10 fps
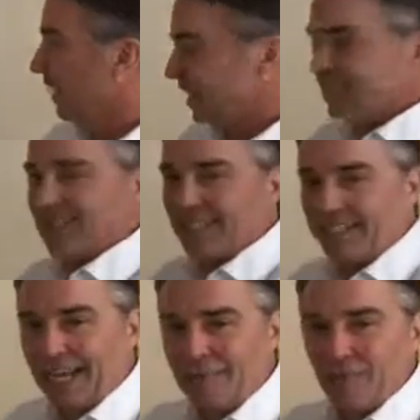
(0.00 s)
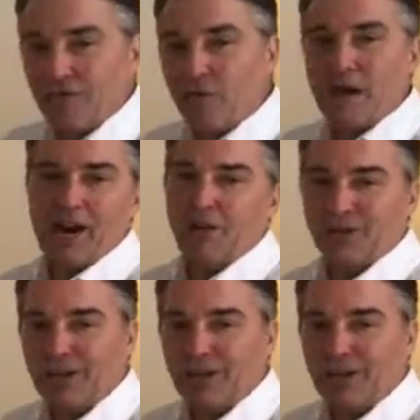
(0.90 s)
This is an example of a power